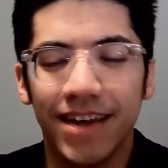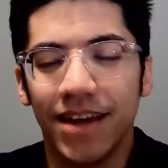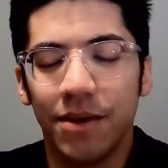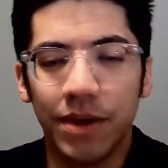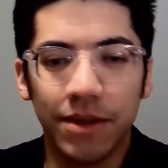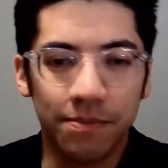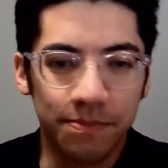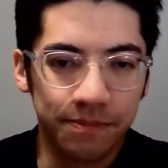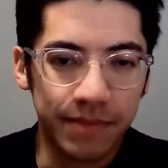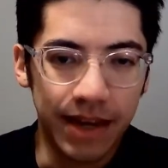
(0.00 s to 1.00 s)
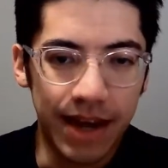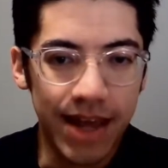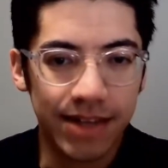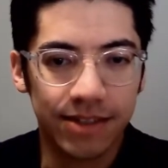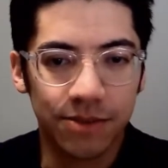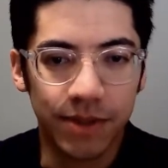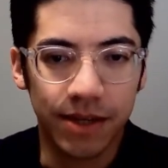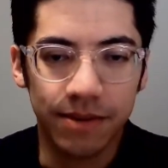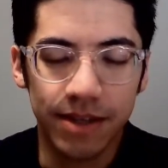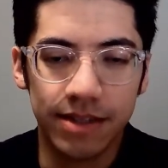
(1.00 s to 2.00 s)
Well, next
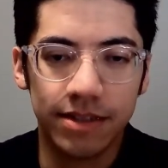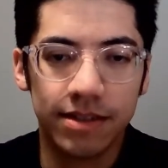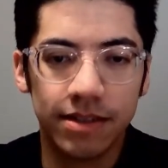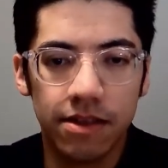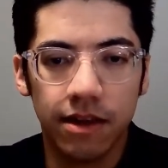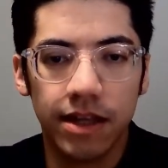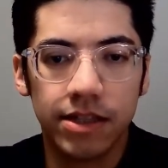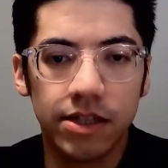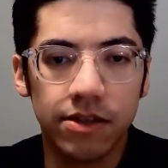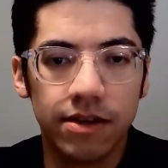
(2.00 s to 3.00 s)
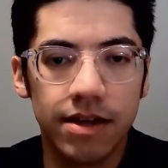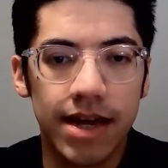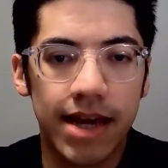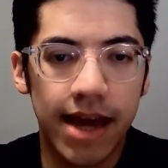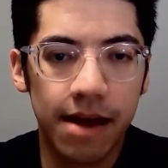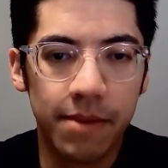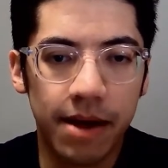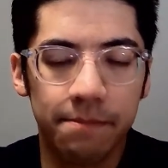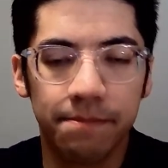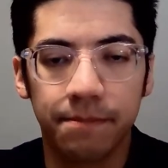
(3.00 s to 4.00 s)
one is the letter
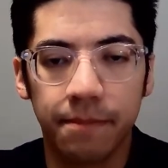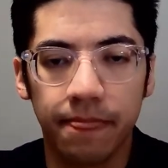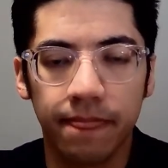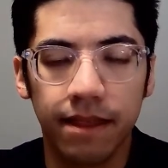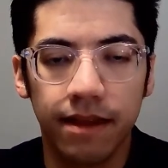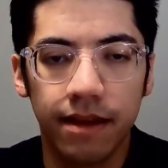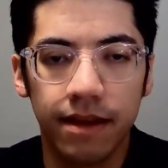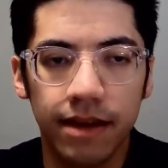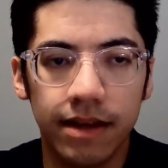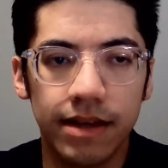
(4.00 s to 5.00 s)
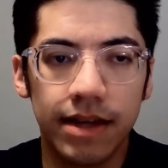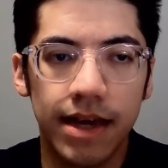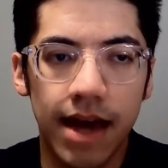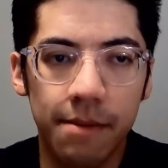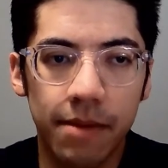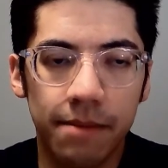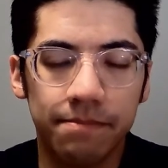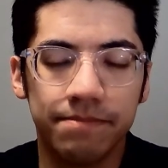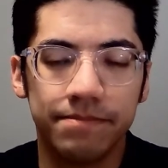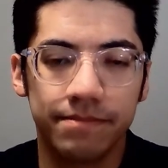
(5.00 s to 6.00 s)
gamma. Gamma.
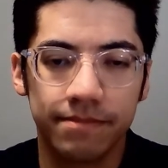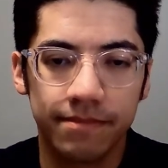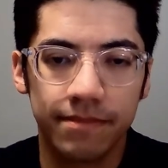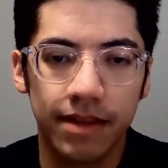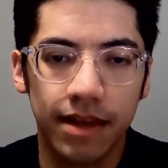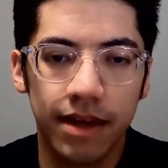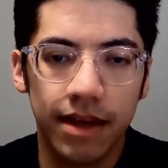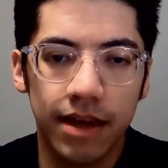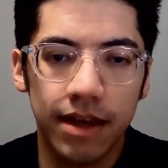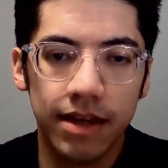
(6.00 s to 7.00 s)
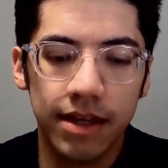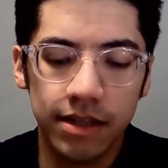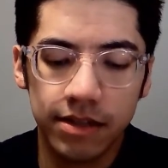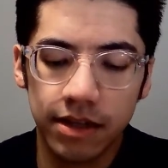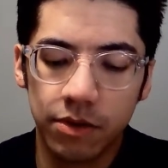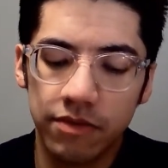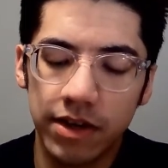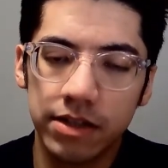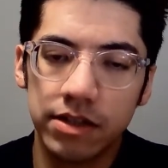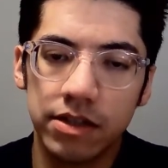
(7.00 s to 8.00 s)
It is
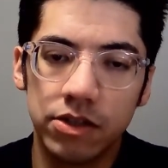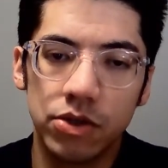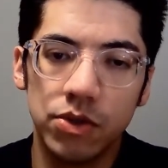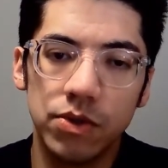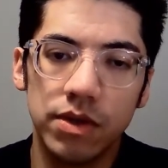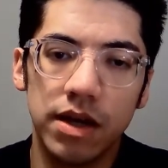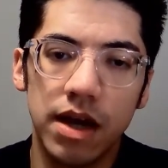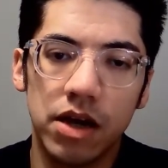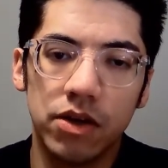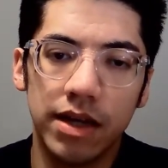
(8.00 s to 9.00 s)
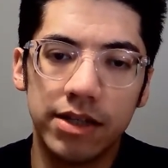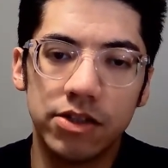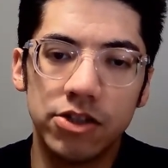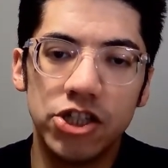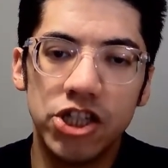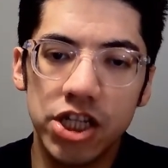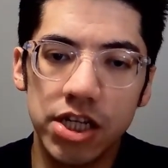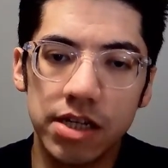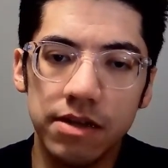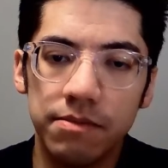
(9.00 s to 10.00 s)
equivalent to our letter
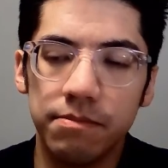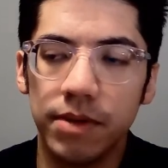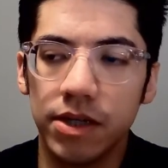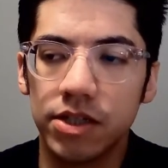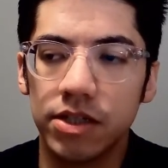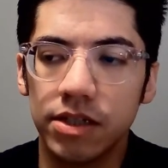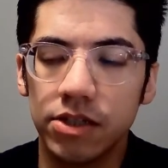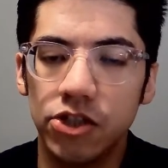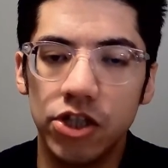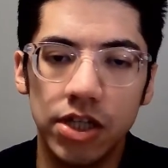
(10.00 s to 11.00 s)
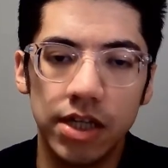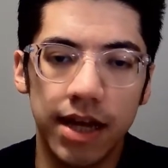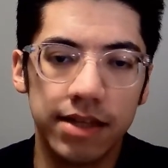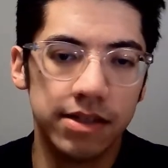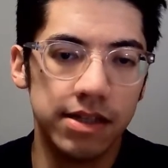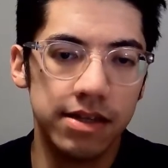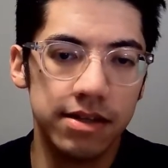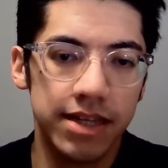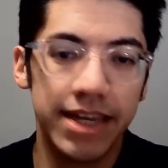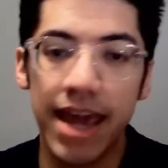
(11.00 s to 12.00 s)
G, but G as
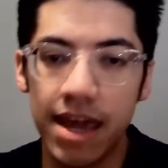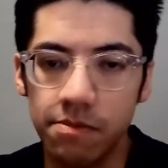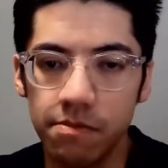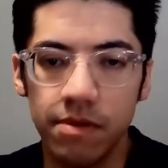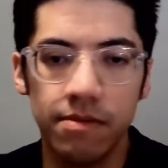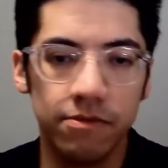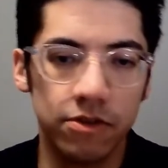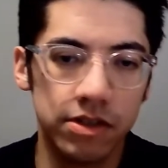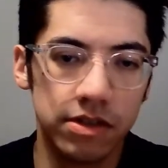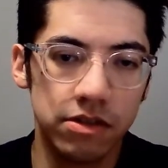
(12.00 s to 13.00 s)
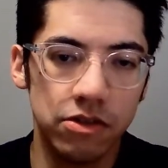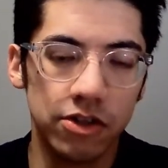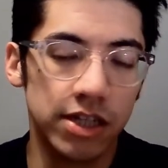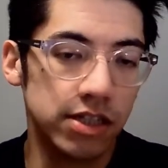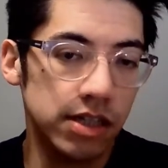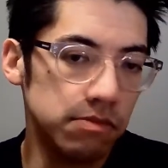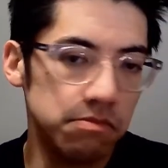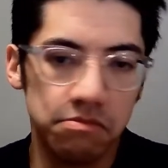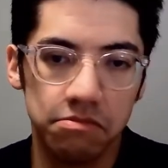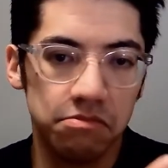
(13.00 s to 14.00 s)
in game, for instance, not as
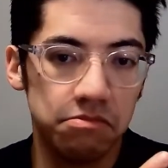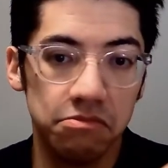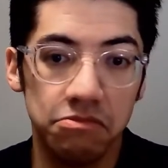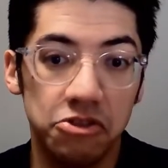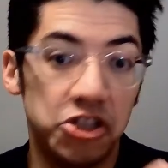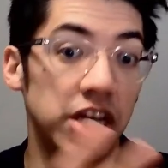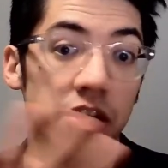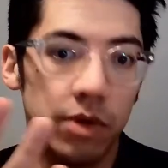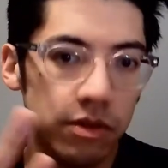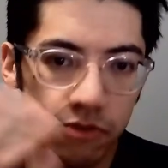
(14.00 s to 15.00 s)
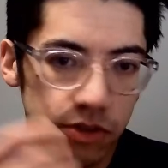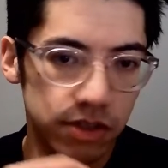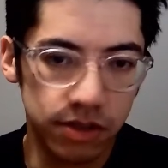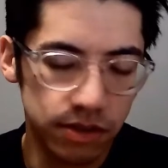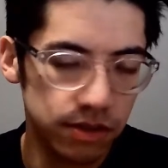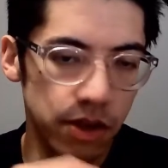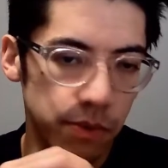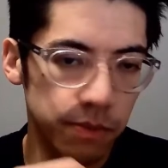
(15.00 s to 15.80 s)
in general, for instance. No.